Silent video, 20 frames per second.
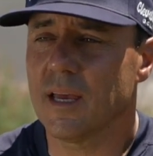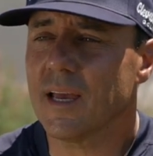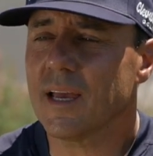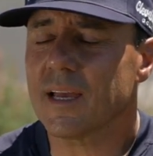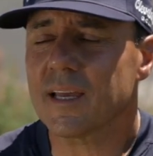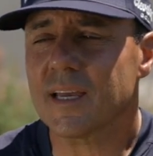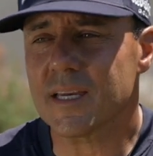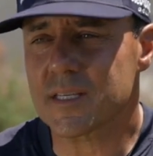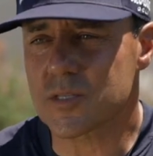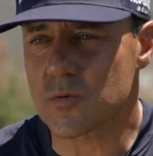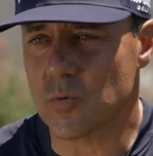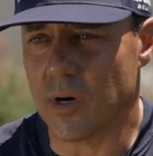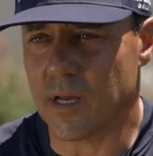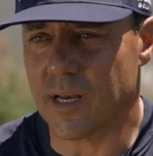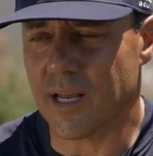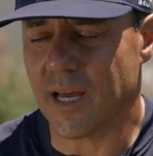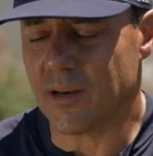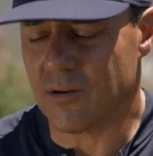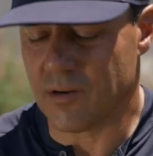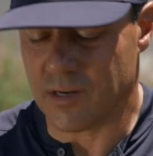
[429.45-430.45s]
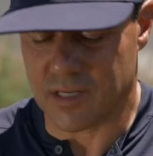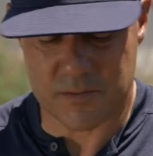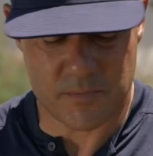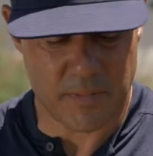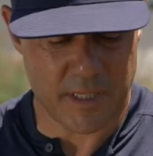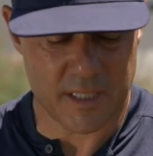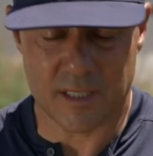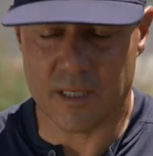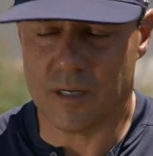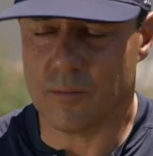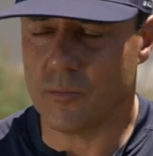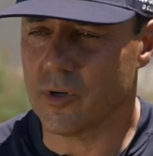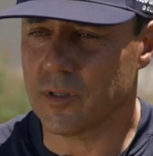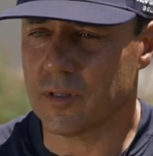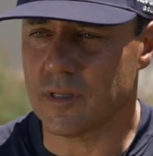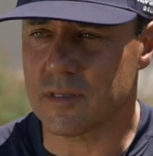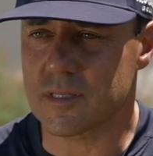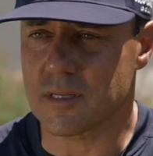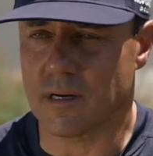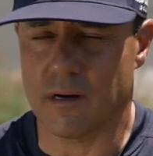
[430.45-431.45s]
And guess what? I don't expect you to put
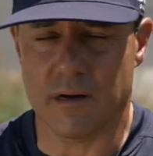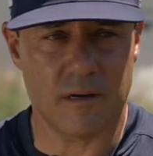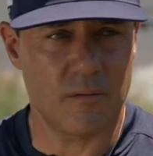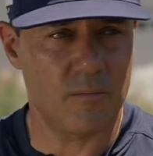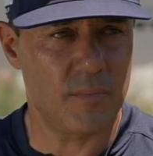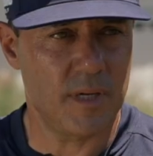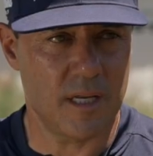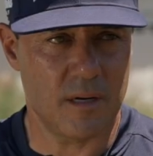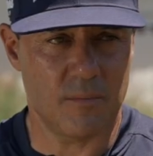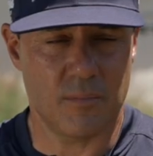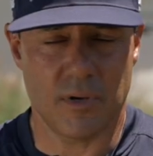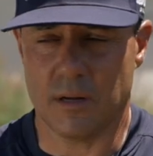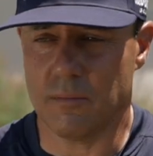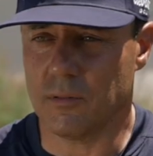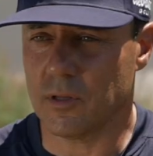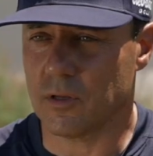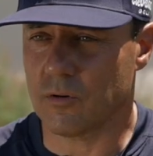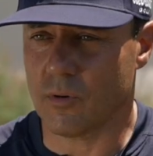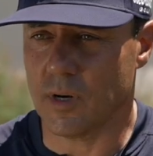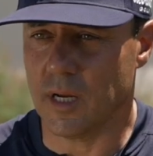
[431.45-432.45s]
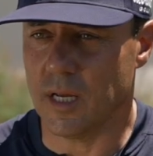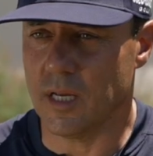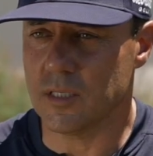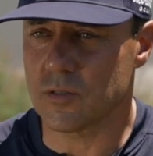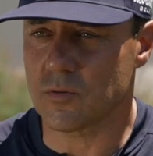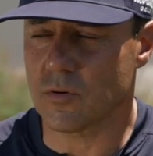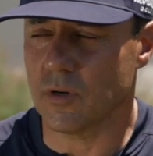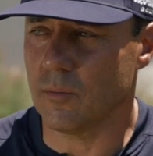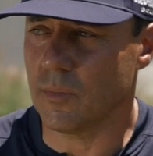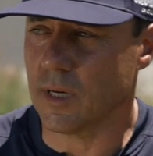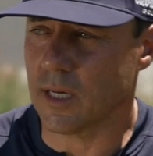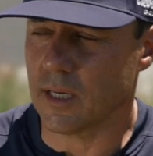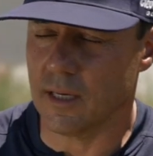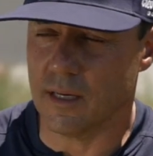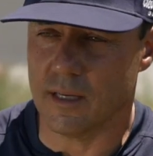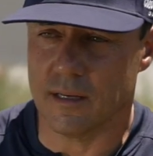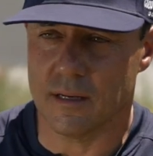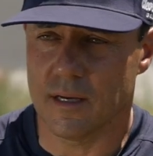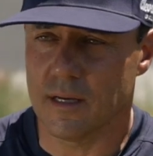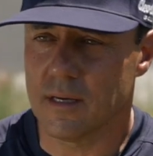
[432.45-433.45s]
this on and be at a public range where you might
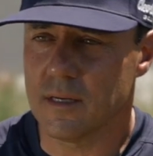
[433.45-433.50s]
get